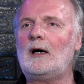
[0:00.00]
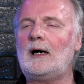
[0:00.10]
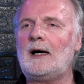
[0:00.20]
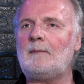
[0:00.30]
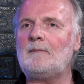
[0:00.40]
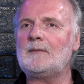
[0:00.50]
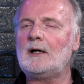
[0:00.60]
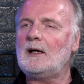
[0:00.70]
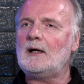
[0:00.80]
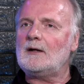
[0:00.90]

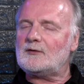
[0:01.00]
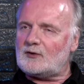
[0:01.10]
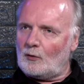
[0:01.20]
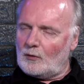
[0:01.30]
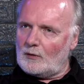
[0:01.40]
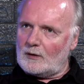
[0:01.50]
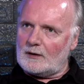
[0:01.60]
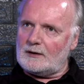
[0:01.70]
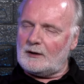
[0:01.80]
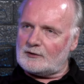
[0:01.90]
so,
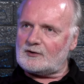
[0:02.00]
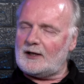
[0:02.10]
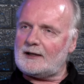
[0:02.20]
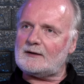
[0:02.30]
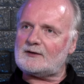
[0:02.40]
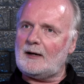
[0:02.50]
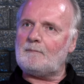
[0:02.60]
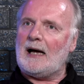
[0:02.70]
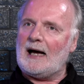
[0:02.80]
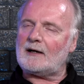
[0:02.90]
you know, just taking a
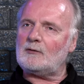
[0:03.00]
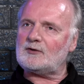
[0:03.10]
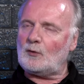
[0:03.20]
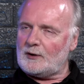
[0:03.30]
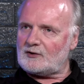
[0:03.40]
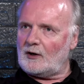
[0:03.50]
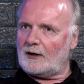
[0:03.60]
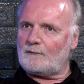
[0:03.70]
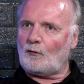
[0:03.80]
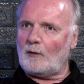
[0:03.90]
step back. So we
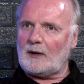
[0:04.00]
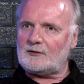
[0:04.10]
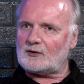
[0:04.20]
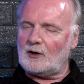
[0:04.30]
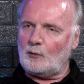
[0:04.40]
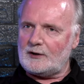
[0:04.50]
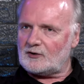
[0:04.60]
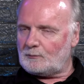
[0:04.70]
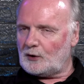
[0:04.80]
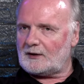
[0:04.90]
started 4 months ago. We
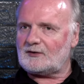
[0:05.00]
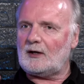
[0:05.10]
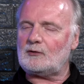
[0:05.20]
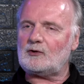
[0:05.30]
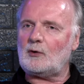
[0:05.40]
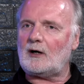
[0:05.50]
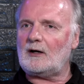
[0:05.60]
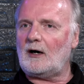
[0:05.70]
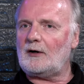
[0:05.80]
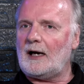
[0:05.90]
just put this out to
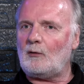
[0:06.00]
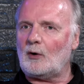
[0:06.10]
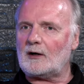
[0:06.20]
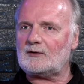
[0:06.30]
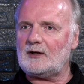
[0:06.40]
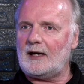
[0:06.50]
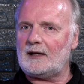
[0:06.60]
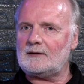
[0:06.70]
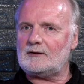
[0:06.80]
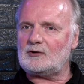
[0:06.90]
our networks,
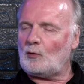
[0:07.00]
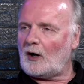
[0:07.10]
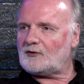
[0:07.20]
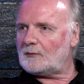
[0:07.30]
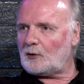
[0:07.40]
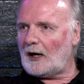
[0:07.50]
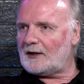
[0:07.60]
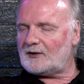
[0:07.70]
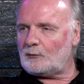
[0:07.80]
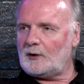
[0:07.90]
and to our
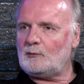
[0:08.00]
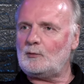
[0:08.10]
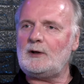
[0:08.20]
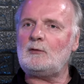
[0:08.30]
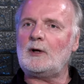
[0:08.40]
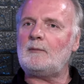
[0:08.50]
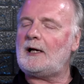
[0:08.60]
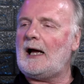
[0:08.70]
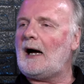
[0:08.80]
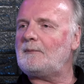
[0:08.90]
surprise, like, we would have been
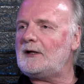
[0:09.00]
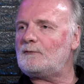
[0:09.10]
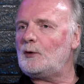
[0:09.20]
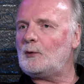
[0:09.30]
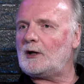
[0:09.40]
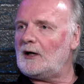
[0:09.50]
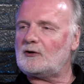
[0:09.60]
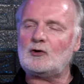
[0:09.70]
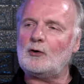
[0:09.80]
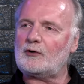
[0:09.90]
happy if we would have
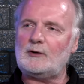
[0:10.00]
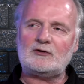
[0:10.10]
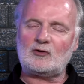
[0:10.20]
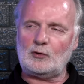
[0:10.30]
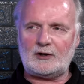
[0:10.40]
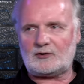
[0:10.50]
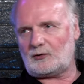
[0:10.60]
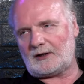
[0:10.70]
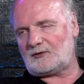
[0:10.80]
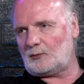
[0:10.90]
got 2 or 3 school
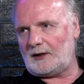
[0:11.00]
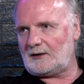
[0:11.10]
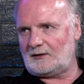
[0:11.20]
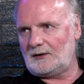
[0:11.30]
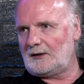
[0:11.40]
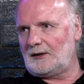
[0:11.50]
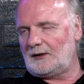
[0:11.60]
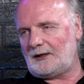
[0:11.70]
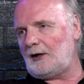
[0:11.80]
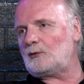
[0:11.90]
districts with,
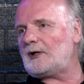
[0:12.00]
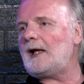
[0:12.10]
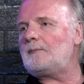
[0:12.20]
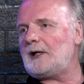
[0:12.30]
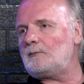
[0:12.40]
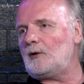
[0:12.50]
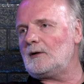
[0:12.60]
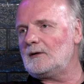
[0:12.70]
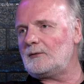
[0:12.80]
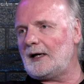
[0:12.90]
you know, 10
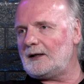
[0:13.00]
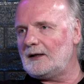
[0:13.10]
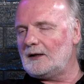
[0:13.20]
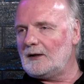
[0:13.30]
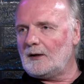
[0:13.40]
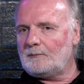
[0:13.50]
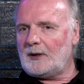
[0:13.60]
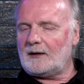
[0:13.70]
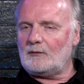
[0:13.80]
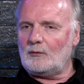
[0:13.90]
people, right?
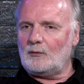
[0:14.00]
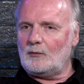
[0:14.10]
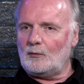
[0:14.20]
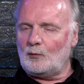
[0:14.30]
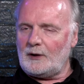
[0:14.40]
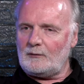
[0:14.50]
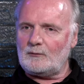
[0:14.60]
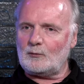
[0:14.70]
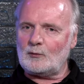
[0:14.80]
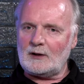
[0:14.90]
But
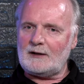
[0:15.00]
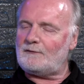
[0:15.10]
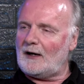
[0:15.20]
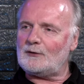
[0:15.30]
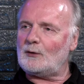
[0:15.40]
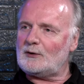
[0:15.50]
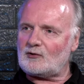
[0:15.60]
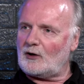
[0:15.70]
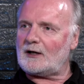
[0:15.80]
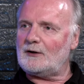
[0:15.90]
we've really found that we
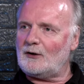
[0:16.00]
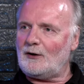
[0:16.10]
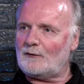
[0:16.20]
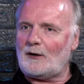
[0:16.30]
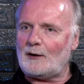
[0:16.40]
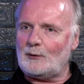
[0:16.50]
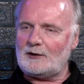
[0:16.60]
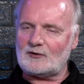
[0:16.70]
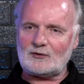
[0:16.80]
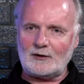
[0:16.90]
struck a nerve, right? We
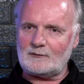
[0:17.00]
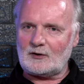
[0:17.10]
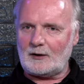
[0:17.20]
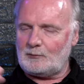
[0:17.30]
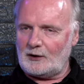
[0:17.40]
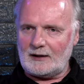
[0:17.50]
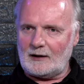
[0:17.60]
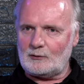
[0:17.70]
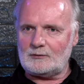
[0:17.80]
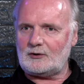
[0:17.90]
just sort of started putting it
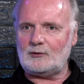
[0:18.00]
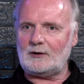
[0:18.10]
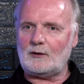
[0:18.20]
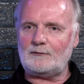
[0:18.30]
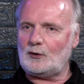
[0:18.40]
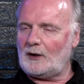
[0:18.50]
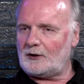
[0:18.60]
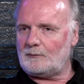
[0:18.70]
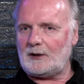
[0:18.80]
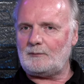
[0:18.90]
out to, you know, a few
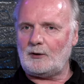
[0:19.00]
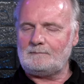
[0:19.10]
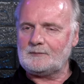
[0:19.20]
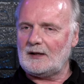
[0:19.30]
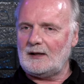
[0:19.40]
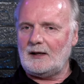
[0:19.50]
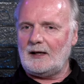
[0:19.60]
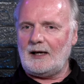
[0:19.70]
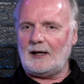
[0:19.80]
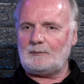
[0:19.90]
hundred people,
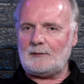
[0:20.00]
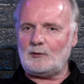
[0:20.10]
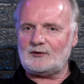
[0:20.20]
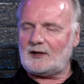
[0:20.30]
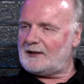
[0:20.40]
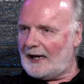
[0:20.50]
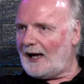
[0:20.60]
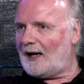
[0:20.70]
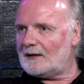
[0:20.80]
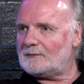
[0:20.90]
and people said,
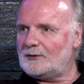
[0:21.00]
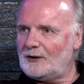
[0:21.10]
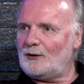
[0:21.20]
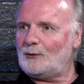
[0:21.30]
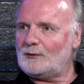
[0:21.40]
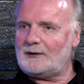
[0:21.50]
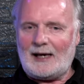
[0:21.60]
yeah, you know,